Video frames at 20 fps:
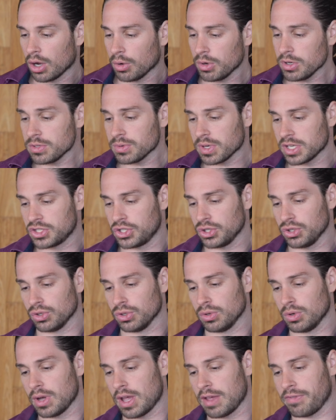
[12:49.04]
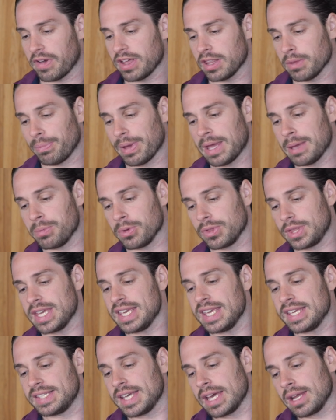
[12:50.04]
what do I do if other people
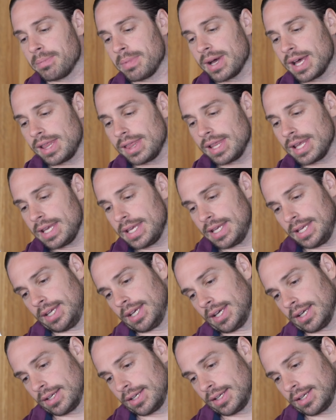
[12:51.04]
think he's out of my league?